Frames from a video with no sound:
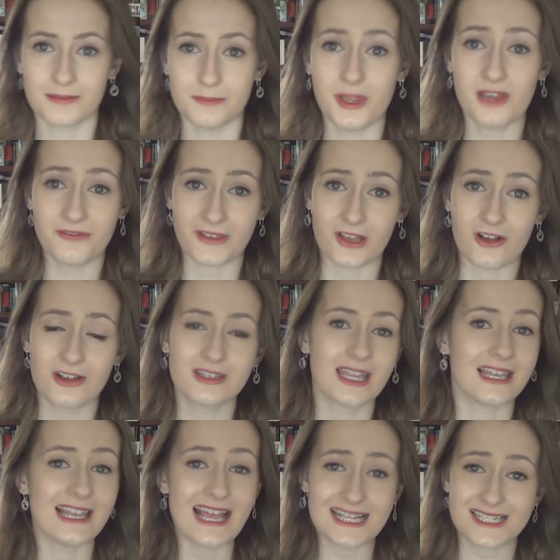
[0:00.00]
Moving on,
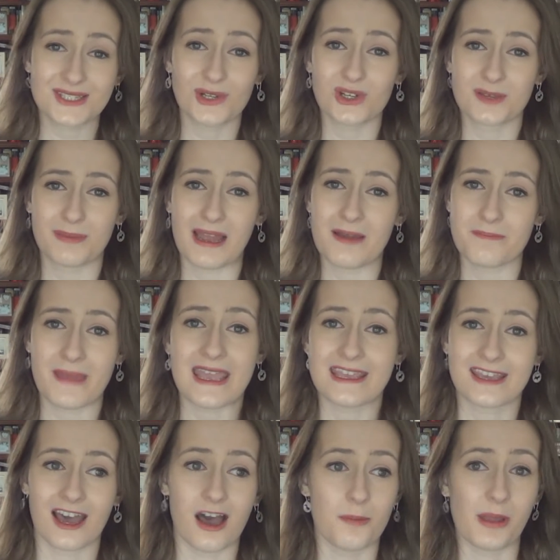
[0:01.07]
let's talk about
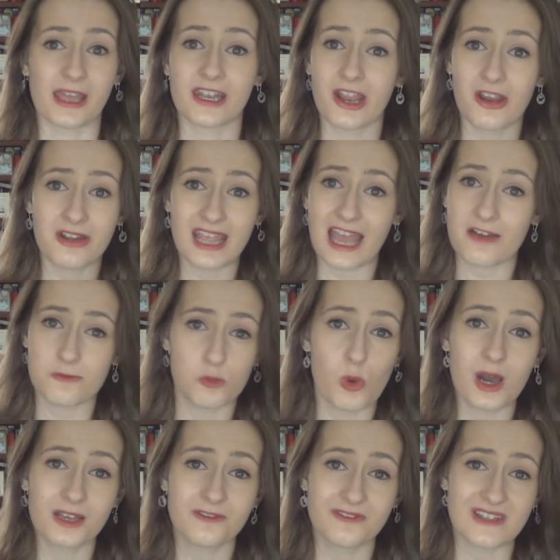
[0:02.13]
makeup, and I only have
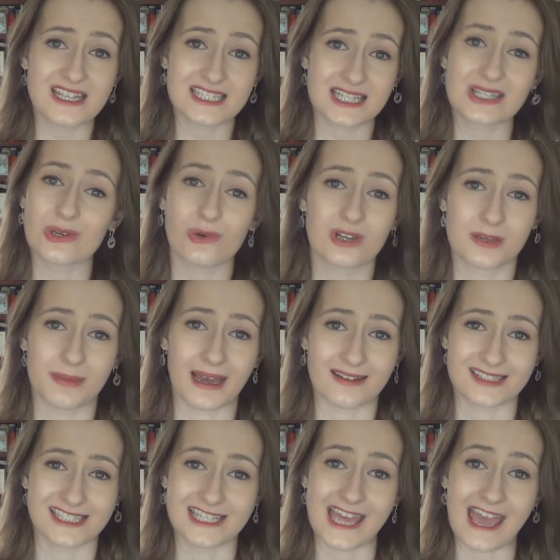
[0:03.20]
one thing to talk
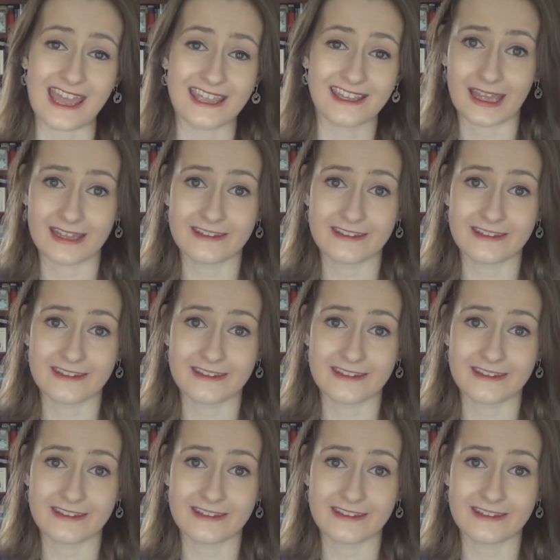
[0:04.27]
about today,